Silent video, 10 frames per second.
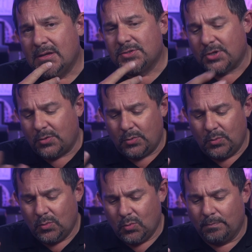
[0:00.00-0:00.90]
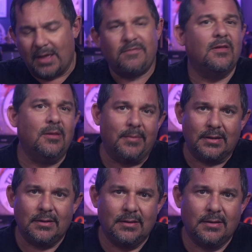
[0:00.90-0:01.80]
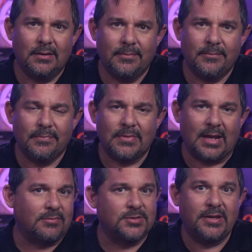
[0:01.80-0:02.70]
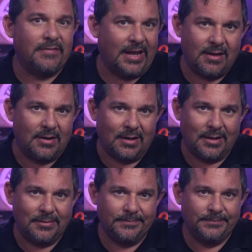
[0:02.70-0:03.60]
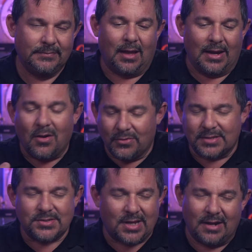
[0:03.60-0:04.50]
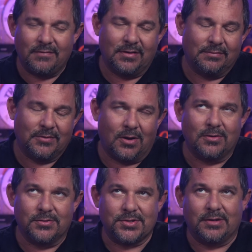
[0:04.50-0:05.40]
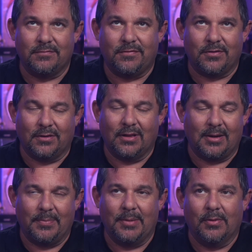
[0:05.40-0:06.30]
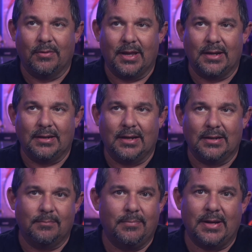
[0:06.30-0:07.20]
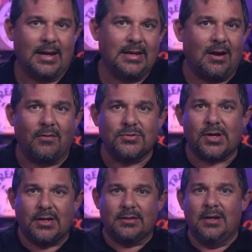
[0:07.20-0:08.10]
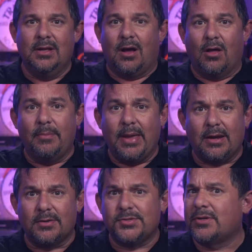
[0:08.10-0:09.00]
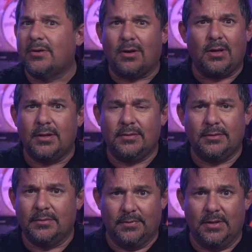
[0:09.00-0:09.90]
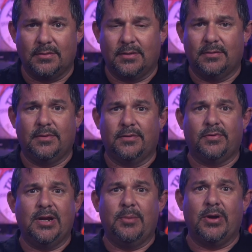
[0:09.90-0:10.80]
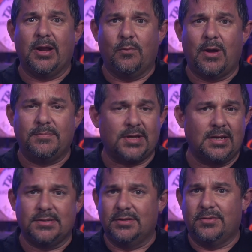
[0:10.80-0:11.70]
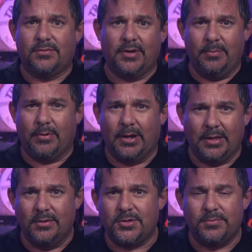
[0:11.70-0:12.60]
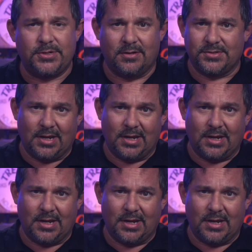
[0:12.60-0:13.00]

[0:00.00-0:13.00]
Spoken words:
So my filament that I was leaving out at night, I know that's kind of a cardinal sin for a lot of people. But I was looking at all the makers that are on, the 3D printing websites and 3D printing YouTube channels.